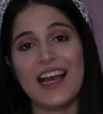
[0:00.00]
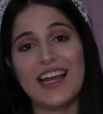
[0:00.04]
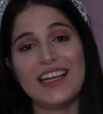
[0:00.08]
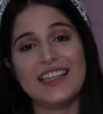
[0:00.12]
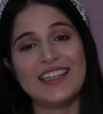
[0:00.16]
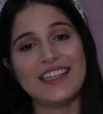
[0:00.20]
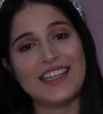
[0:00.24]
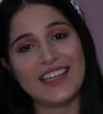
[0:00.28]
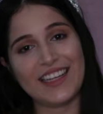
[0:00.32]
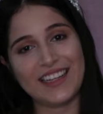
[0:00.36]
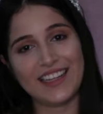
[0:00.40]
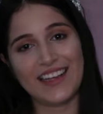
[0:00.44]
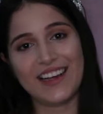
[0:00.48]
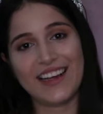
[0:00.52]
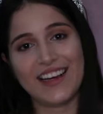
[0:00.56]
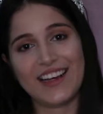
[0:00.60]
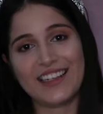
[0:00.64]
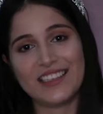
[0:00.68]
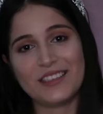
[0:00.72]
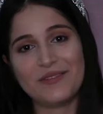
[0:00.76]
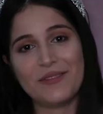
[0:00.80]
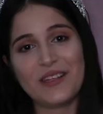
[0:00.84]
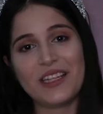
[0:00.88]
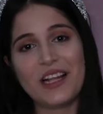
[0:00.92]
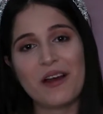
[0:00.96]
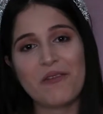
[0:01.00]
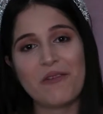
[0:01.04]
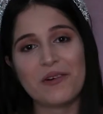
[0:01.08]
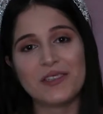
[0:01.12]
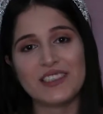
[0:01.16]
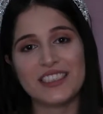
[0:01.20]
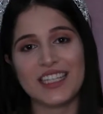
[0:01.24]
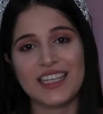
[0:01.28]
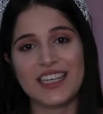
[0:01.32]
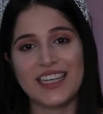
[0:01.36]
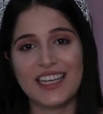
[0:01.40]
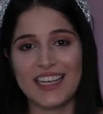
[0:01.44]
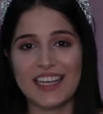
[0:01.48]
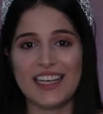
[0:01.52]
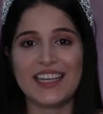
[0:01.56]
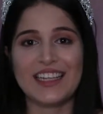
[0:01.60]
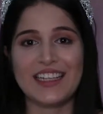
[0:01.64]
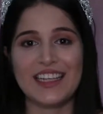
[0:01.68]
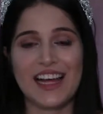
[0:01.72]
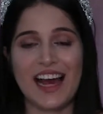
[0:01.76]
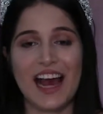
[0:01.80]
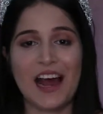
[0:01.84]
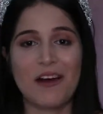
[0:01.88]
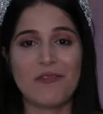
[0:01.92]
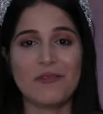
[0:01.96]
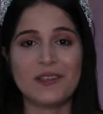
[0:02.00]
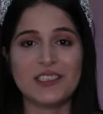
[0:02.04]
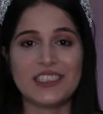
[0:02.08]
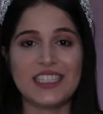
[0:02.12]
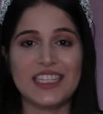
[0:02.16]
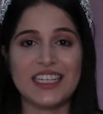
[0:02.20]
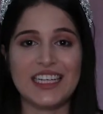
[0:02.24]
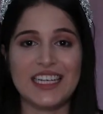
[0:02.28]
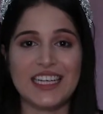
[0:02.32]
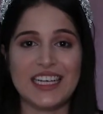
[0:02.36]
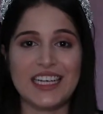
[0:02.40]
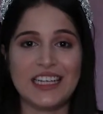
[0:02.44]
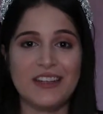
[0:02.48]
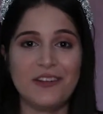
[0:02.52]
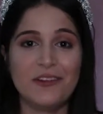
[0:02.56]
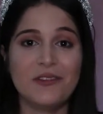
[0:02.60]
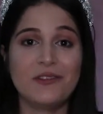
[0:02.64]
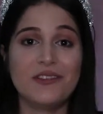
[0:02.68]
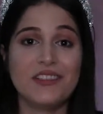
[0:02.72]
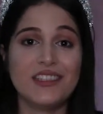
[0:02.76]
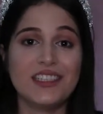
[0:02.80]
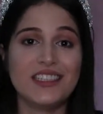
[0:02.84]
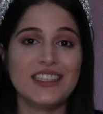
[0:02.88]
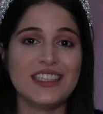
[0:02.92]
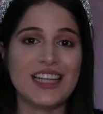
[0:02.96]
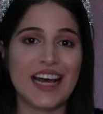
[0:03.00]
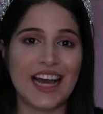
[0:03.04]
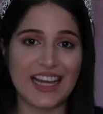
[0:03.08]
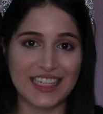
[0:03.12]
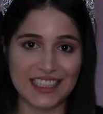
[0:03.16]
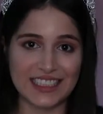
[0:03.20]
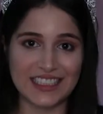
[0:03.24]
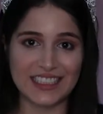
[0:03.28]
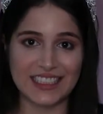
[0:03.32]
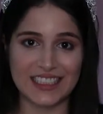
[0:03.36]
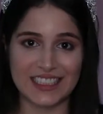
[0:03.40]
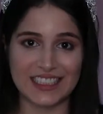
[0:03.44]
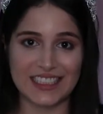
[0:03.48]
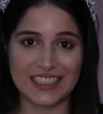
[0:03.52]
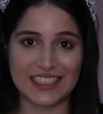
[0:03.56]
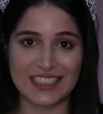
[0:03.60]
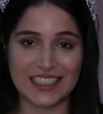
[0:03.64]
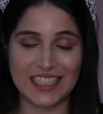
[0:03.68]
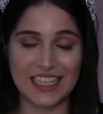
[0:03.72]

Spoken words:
And then guys, when I was a kid on the 90s.